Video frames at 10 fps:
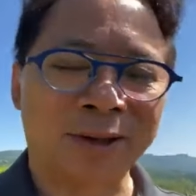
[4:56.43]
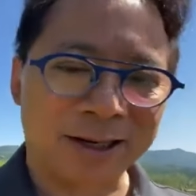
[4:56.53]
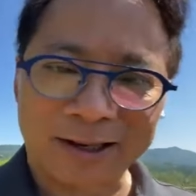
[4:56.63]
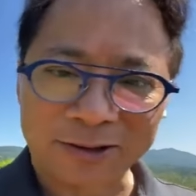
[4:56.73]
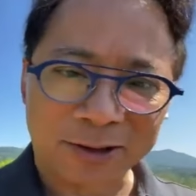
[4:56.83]

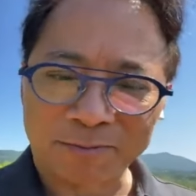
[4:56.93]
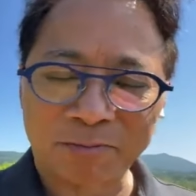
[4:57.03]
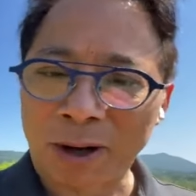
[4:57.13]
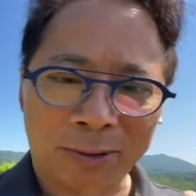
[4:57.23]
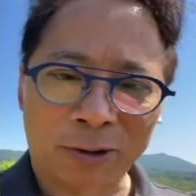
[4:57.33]
but it
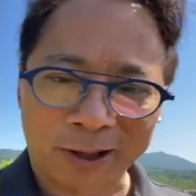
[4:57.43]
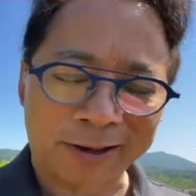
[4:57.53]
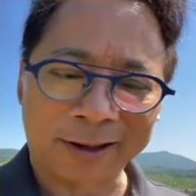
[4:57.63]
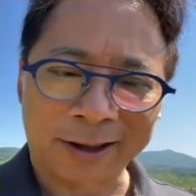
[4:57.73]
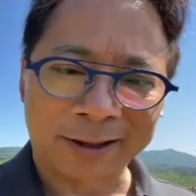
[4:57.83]
doesn't bubble or
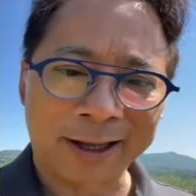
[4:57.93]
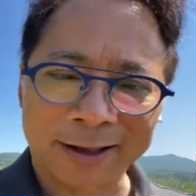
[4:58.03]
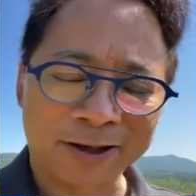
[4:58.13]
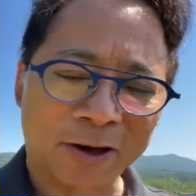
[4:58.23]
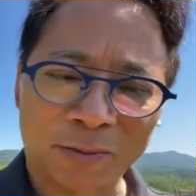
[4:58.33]
anything like
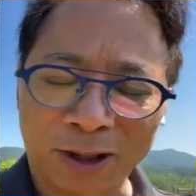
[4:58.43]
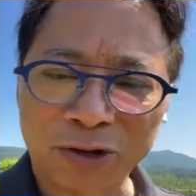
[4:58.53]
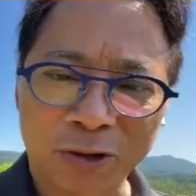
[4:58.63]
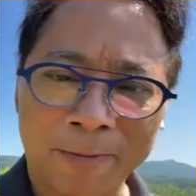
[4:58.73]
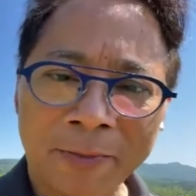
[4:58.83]
that. It's in our
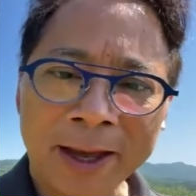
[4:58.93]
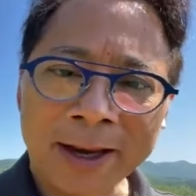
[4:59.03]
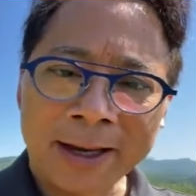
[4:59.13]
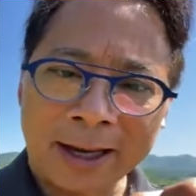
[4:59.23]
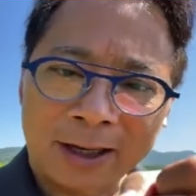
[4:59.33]
bloodstream.
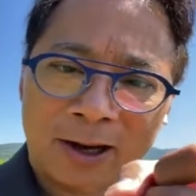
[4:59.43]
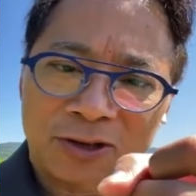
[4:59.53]
It